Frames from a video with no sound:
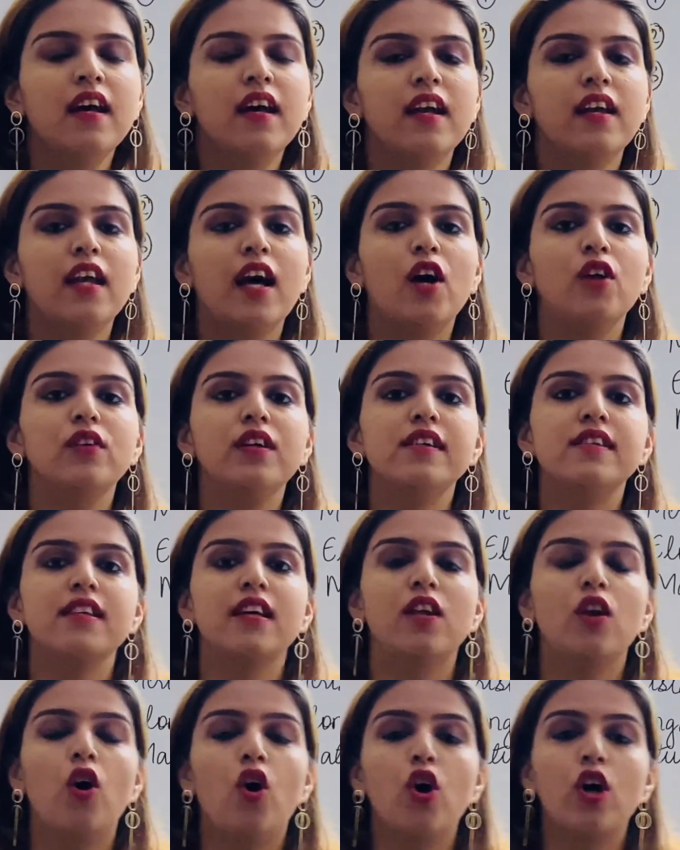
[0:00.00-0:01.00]
Now these
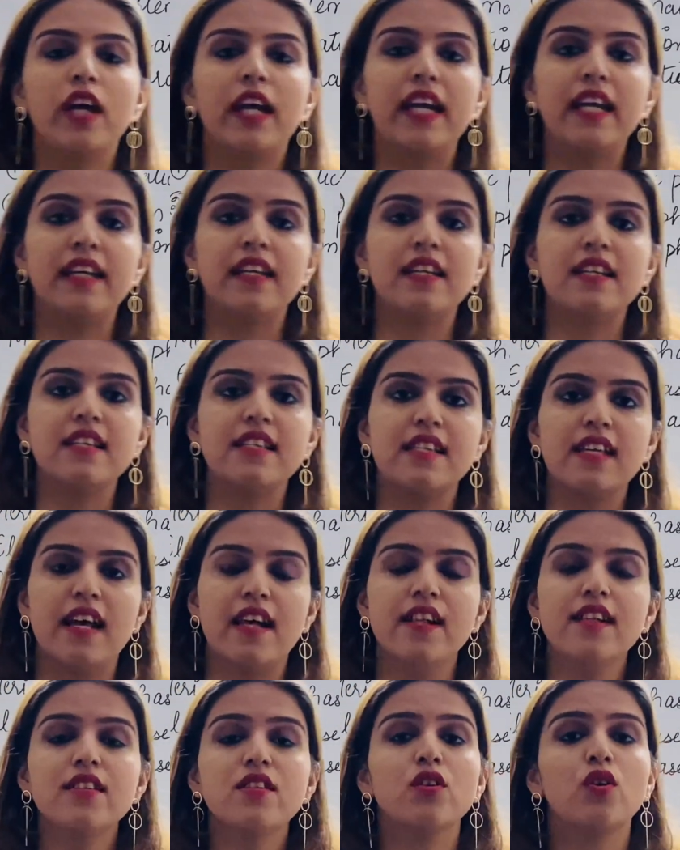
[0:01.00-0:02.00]
elongated
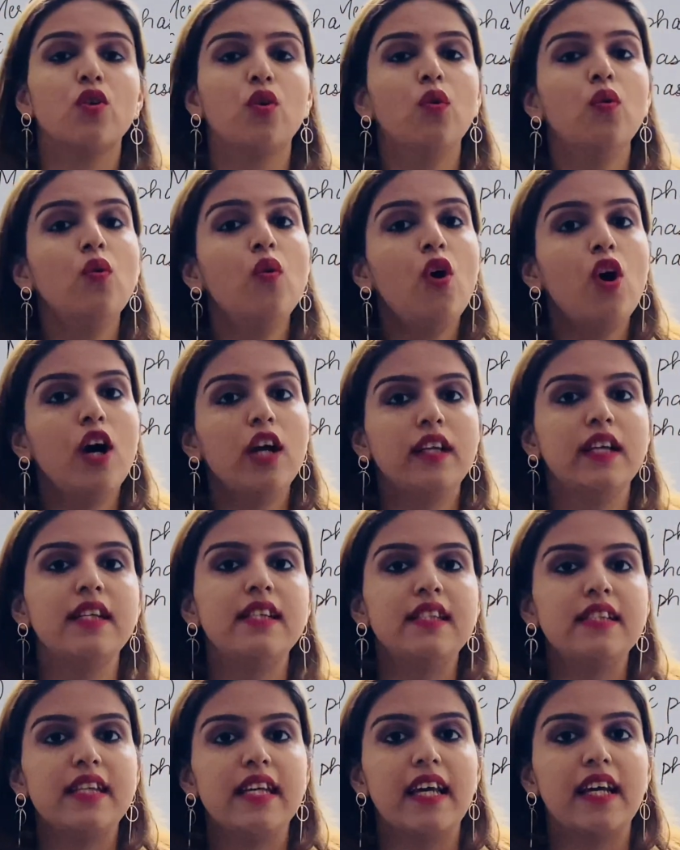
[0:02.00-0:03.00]
cells go on
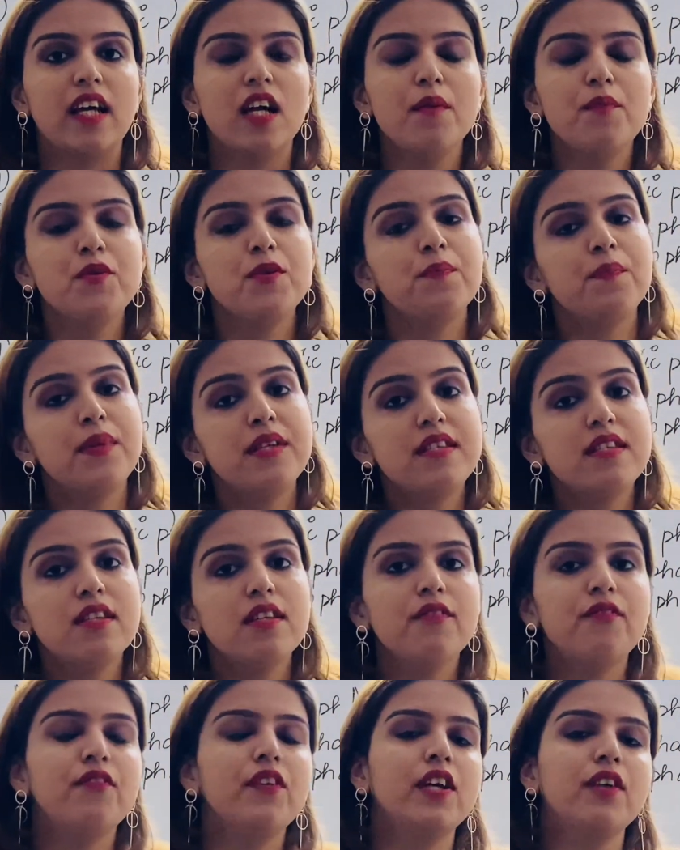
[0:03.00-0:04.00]
and take up
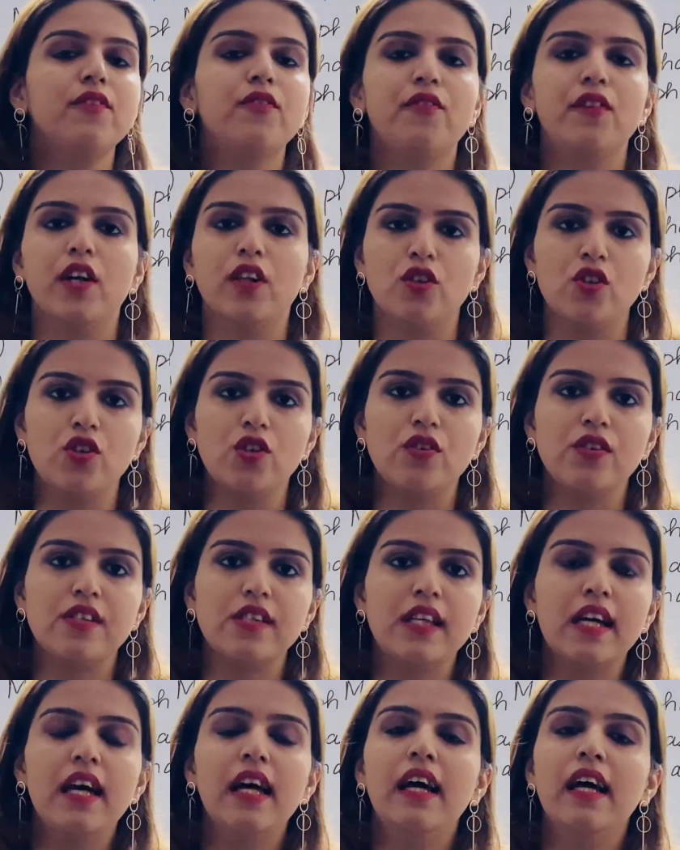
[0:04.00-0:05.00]
specific
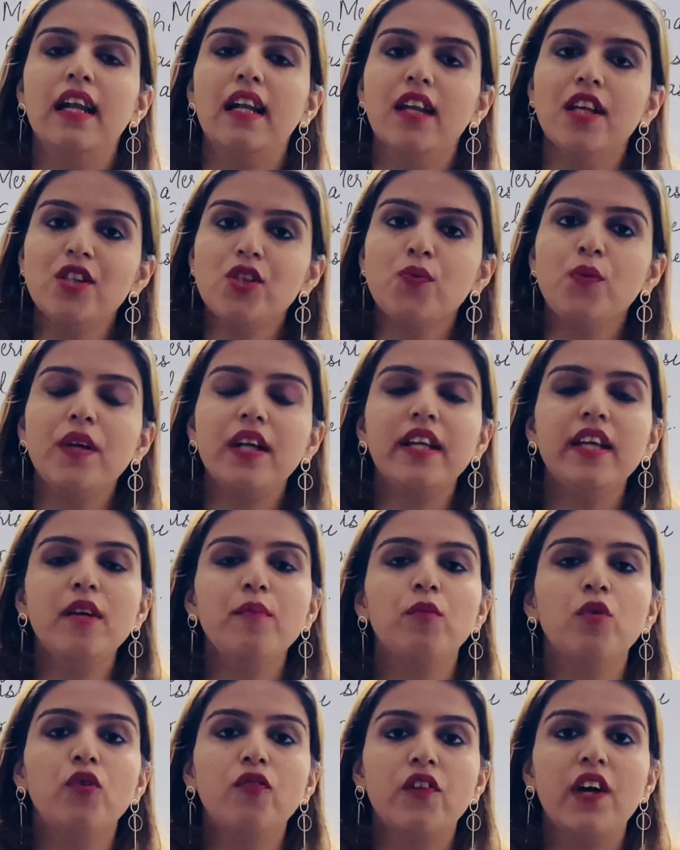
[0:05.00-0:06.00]
functions. Let's quickly
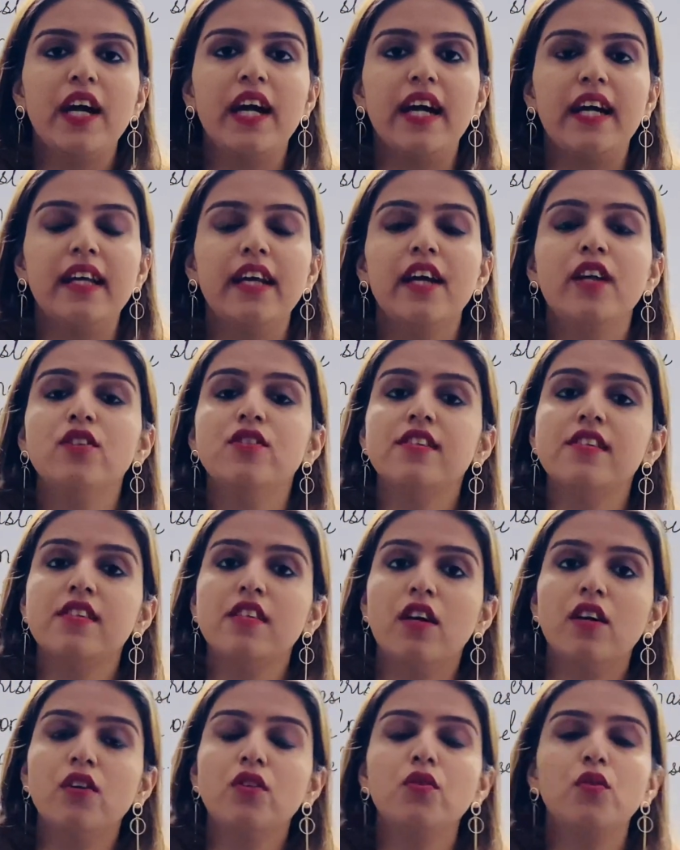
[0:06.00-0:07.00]
move ahead and
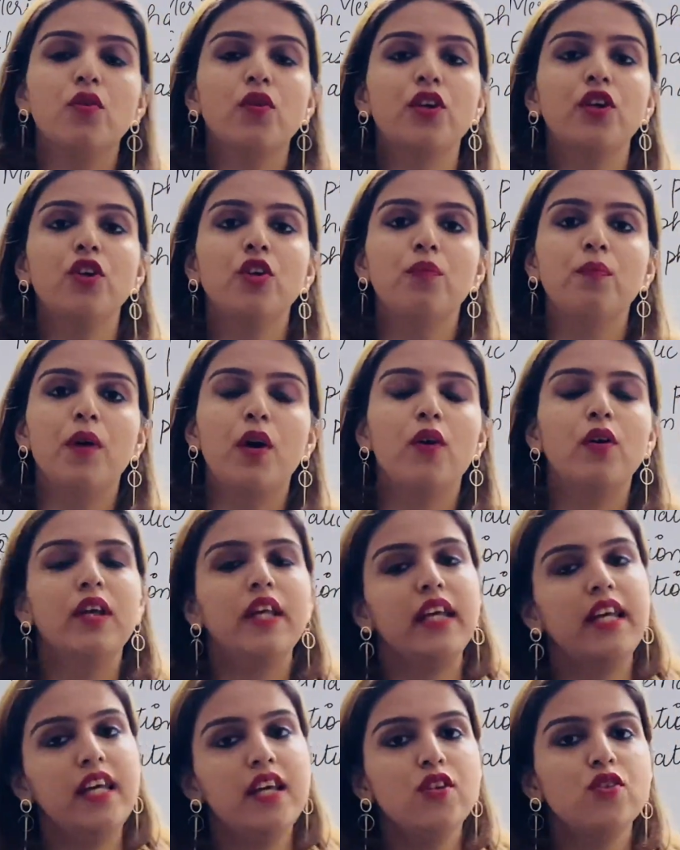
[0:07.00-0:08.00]
start talking about
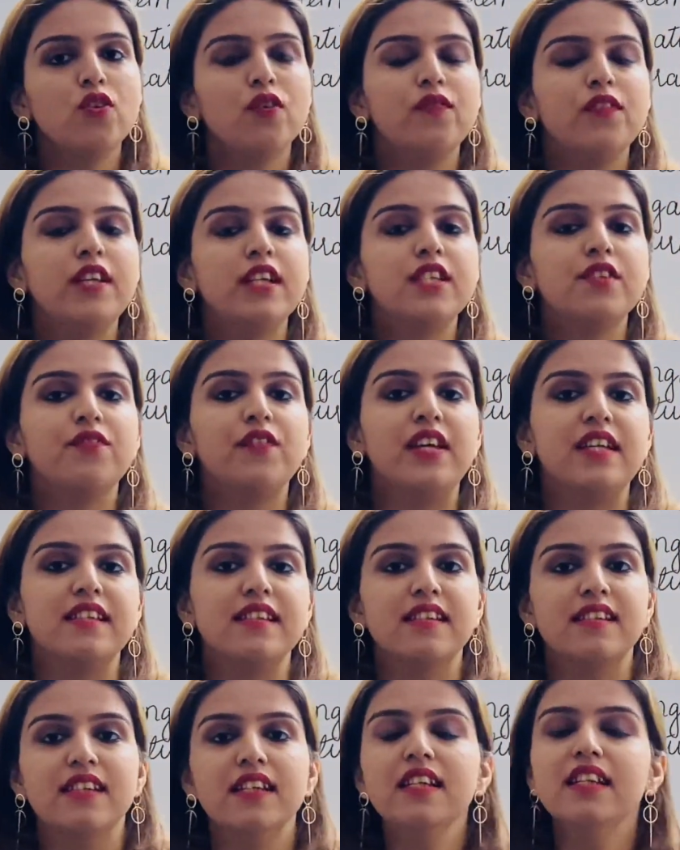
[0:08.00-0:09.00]
each of these
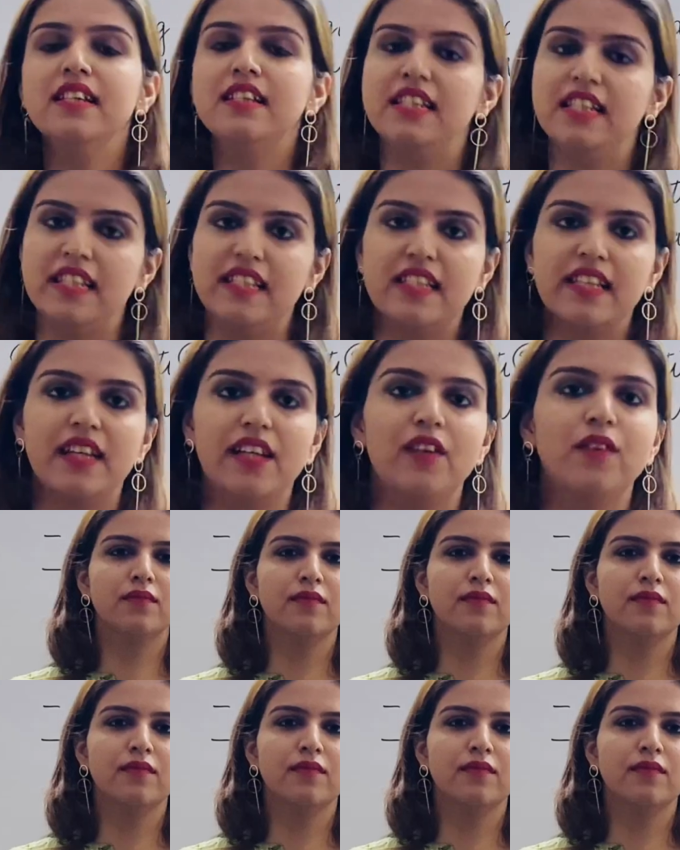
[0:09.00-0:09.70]
phases in detail.